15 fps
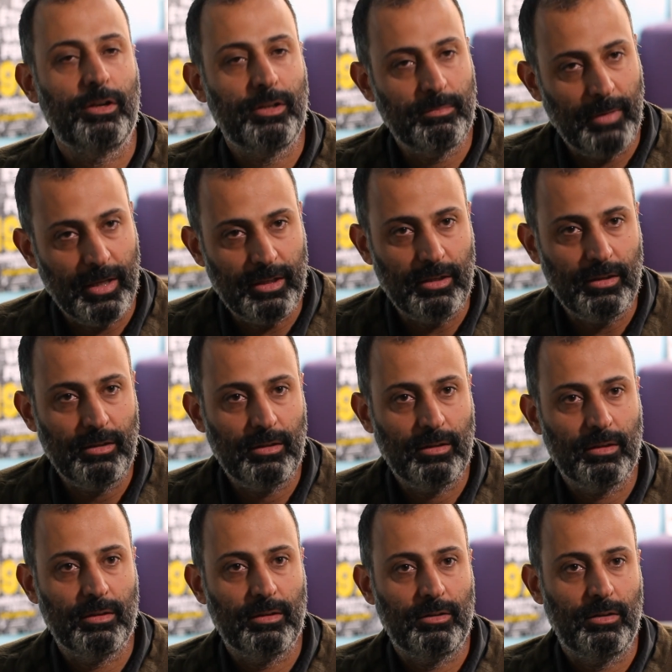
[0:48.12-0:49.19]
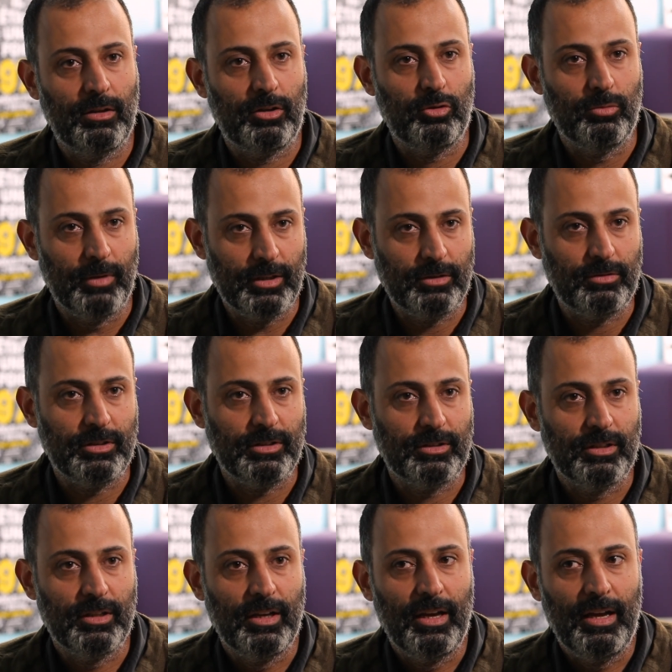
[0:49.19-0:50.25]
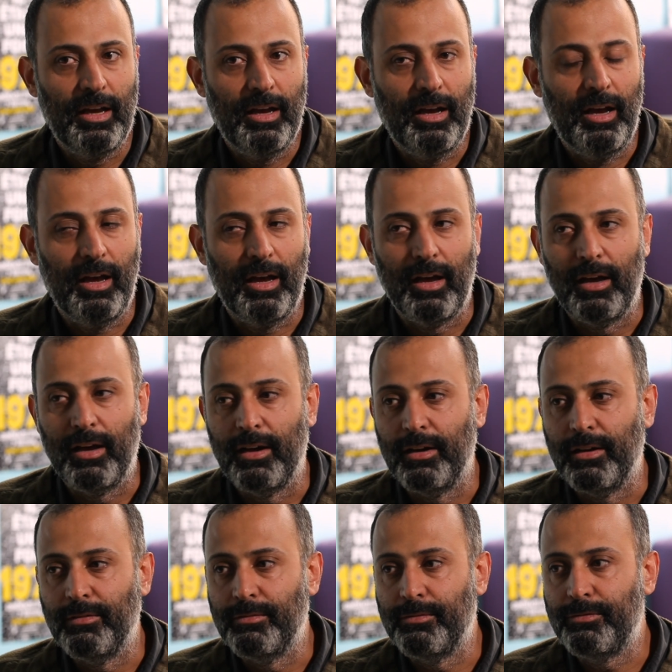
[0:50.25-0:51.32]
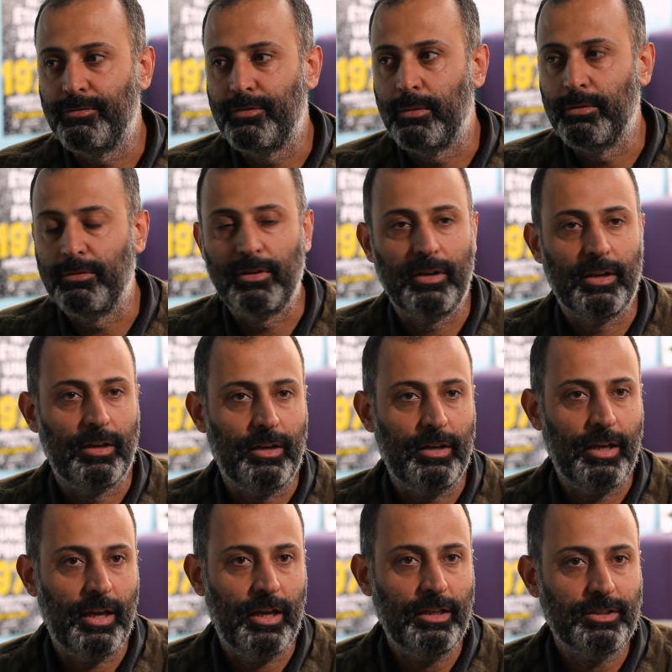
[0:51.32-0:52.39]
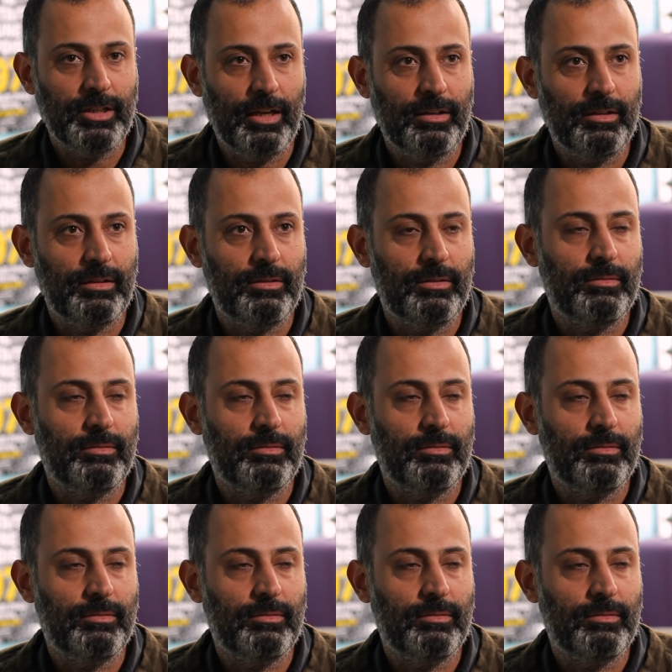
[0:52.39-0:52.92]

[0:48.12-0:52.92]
making documentaries from a very early age, and